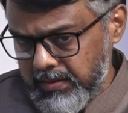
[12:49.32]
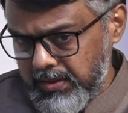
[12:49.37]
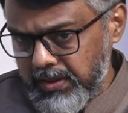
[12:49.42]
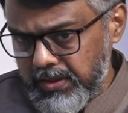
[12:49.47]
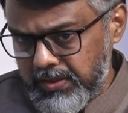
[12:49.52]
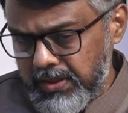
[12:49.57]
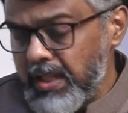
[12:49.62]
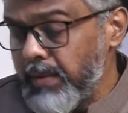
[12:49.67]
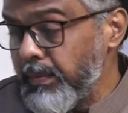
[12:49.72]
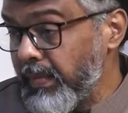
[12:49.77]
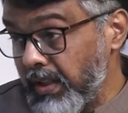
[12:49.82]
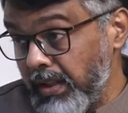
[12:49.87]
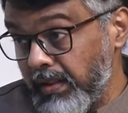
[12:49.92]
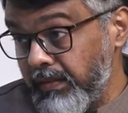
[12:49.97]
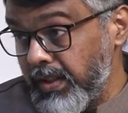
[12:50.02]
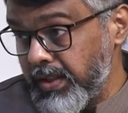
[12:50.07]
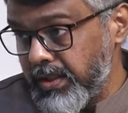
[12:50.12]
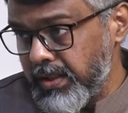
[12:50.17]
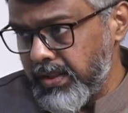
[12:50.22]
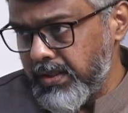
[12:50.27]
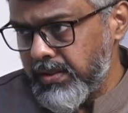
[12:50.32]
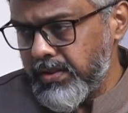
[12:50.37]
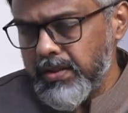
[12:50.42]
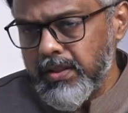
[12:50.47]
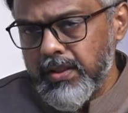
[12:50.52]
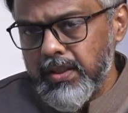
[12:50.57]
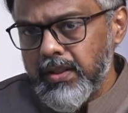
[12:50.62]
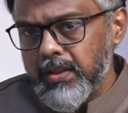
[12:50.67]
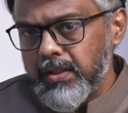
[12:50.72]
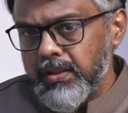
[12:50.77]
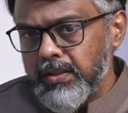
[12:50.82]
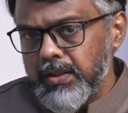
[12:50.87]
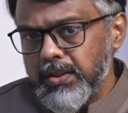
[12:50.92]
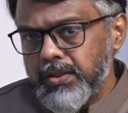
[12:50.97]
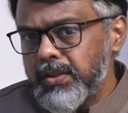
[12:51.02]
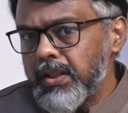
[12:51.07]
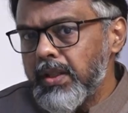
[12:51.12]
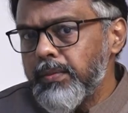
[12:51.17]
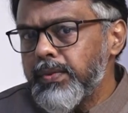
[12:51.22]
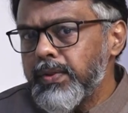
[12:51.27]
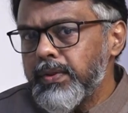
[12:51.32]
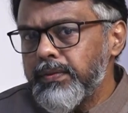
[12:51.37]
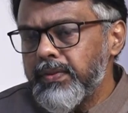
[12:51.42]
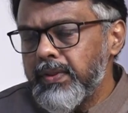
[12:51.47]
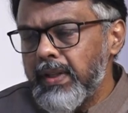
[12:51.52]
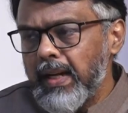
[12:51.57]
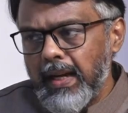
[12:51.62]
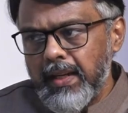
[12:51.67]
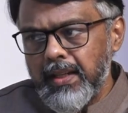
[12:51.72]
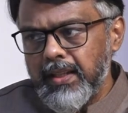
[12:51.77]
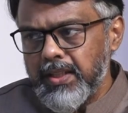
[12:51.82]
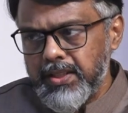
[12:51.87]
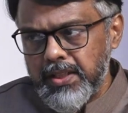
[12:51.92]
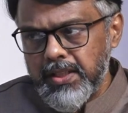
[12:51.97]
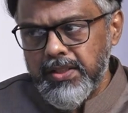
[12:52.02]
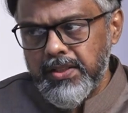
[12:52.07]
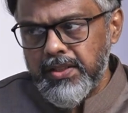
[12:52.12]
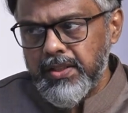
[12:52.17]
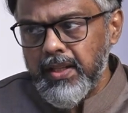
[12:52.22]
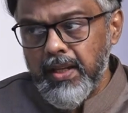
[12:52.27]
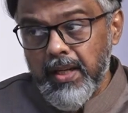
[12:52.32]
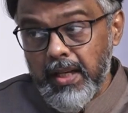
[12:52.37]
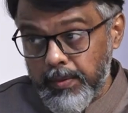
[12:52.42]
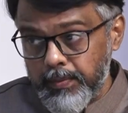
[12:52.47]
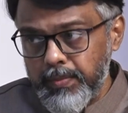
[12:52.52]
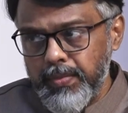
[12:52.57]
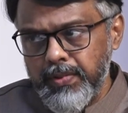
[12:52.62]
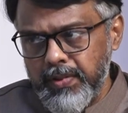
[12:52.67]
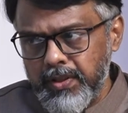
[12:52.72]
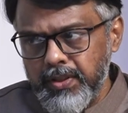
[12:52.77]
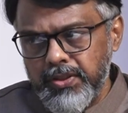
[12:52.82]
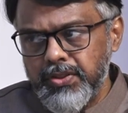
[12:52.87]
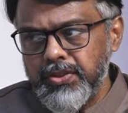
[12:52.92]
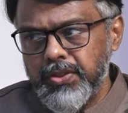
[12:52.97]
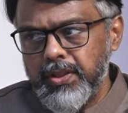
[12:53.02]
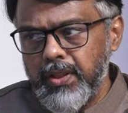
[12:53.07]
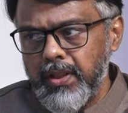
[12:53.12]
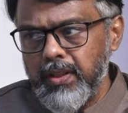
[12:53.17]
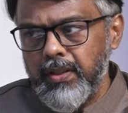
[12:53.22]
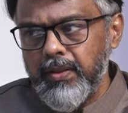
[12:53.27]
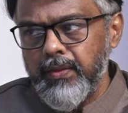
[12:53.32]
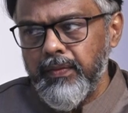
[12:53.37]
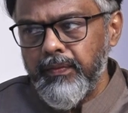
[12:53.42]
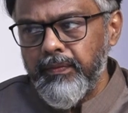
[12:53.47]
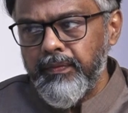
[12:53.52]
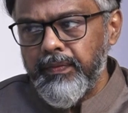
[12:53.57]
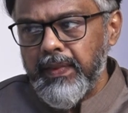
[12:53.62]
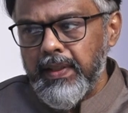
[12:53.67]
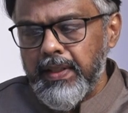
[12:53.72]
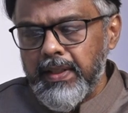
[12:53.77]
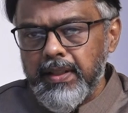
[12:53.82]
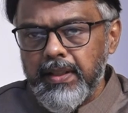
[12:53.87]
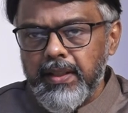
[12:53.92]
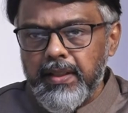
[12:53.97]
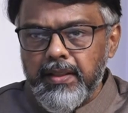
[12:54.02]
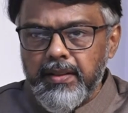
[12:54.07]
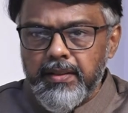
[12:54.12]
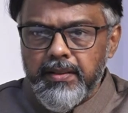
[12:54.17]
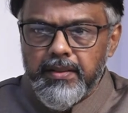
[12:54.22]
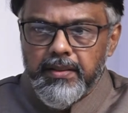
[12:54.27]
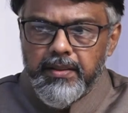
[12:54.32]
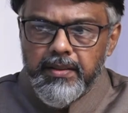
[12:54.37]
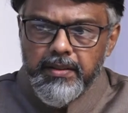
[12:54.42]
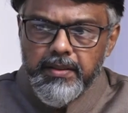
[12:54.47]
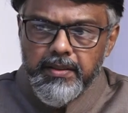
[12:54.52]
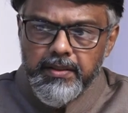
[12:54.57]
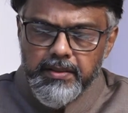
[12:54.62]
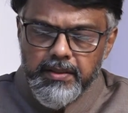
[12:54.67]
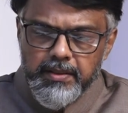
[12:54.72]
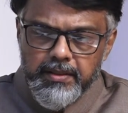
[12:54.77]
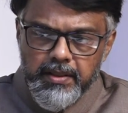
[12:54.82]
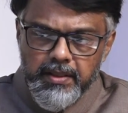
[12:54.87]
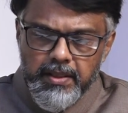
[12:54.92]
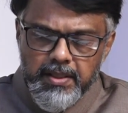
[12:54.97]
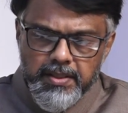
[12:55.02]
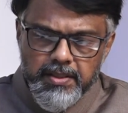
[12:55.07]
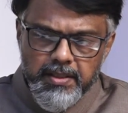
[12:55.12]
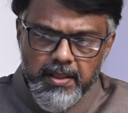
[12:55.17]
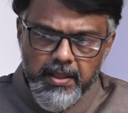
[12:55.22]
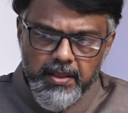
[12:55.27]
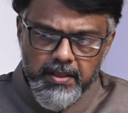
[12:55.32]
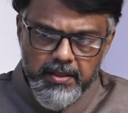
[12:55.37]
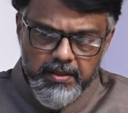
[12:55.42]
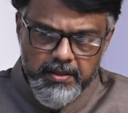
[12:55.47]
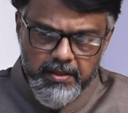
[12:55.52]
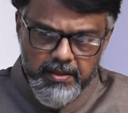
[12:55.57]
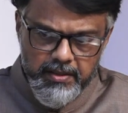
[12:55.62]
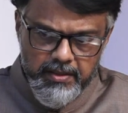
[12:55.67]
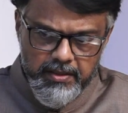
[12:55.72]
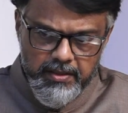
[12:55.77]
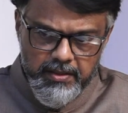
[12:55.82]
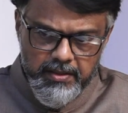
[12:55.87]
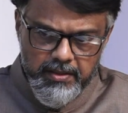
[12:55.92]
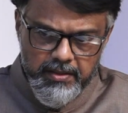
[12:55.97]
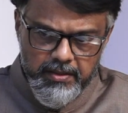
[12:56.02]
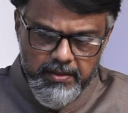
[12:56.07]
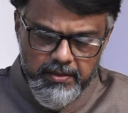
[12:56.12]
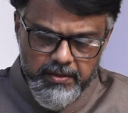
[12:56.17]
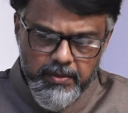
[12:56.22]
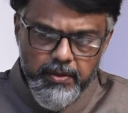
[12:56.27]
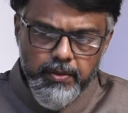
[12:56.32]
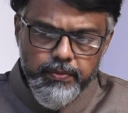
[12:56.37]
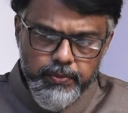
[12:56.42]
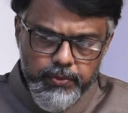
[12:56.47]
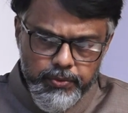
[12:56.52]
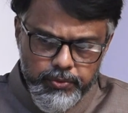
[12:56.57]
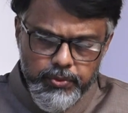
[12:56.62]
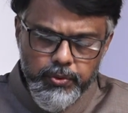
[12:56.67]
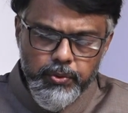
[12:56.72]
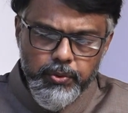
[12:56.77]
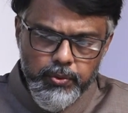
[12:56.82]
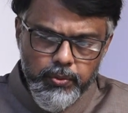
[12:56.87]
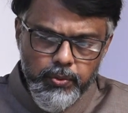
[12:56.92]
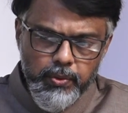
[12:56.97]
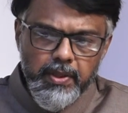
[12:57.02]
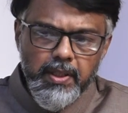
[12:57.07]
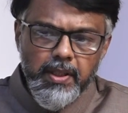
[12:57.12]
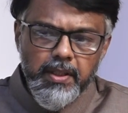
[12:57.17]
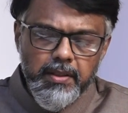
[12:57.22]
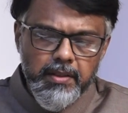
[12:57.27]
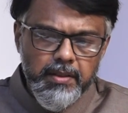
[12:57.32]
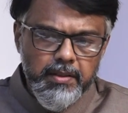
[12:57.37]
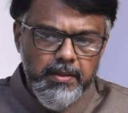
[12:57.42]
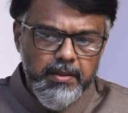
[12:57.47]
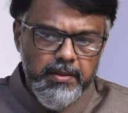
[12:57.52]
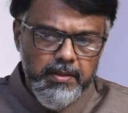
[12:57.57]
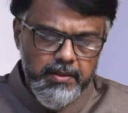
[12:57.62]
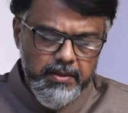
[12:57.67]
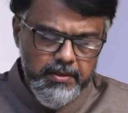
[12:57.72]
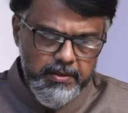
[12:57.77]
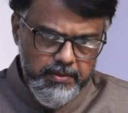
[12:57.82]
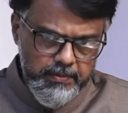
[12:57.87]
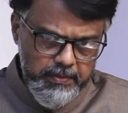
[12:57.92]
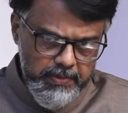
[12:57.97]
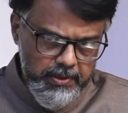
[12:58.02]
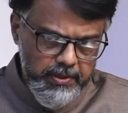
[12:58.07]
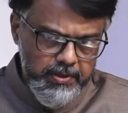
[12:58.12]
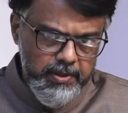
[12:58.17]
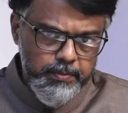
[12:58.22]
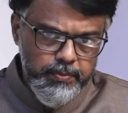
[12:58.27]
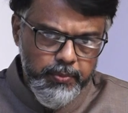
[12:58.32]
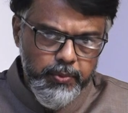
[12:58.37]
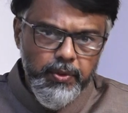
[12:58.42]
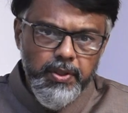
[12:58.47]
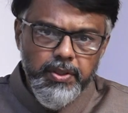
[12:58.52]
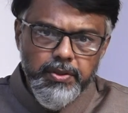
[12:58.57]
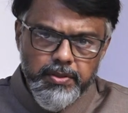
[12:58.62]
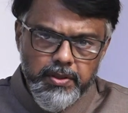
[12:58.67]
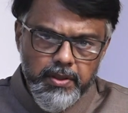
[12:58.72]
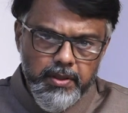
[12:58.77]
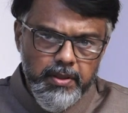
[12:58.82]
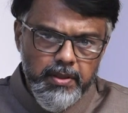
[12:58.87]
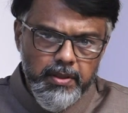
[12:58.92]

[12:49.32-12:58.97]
Islamic invasions, this type of aggressions happened in history. And the thing is that, of course, you told that Tipu is,